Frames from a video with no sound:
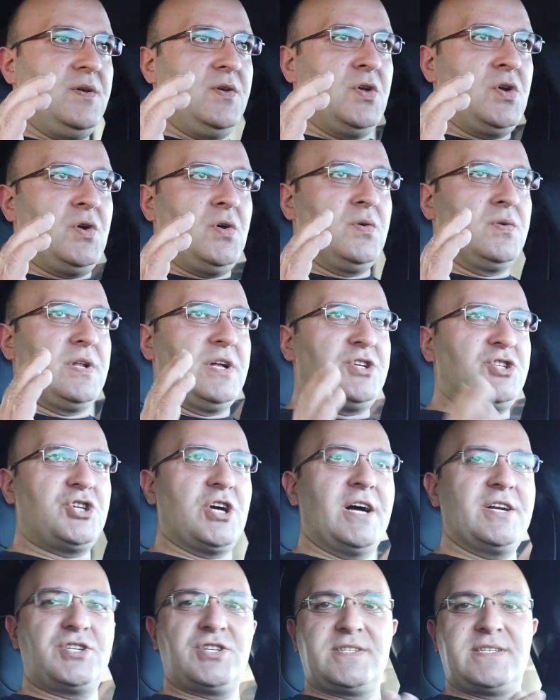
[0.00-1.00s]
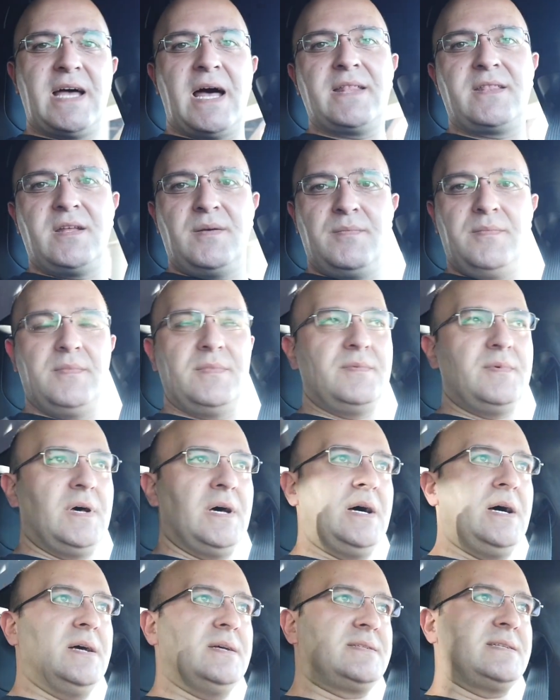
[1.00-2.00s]
you know, the judge sat
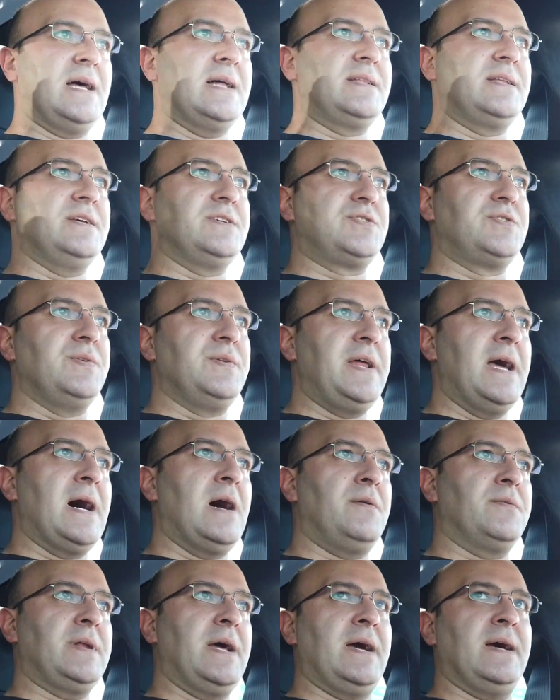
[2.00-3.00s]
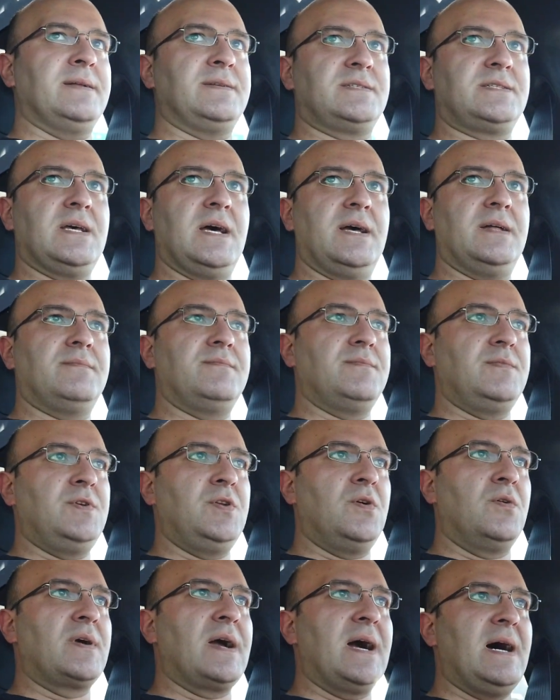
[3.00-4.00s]
these two down and said,
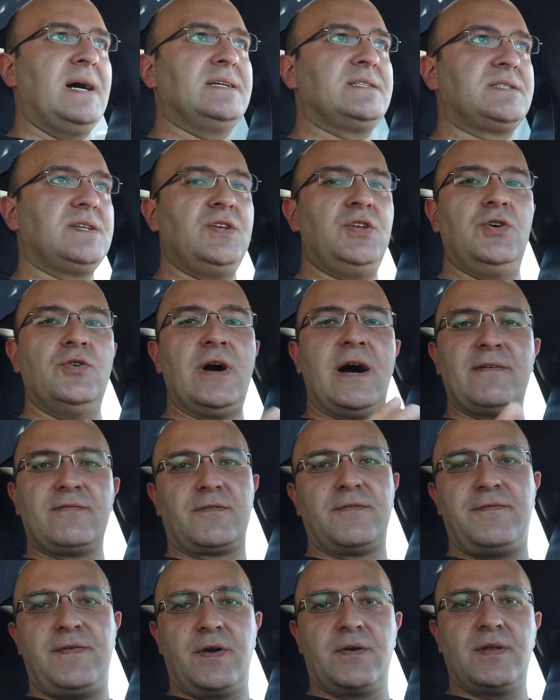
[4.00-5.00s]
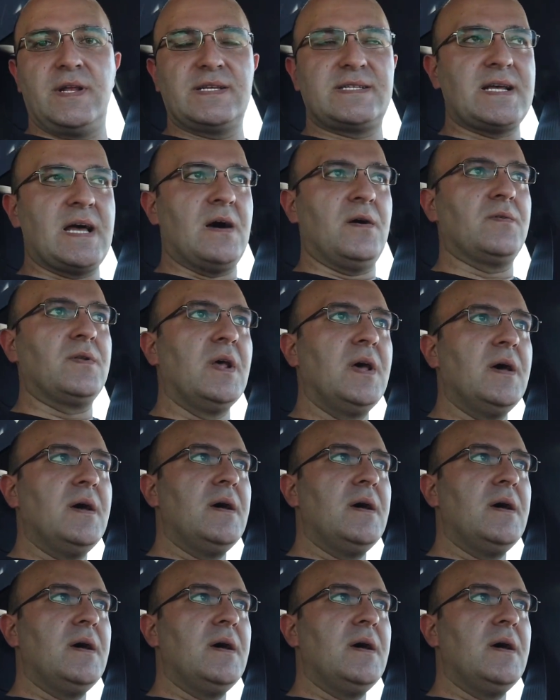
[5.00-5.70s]
you know, guys, you have to figure this out.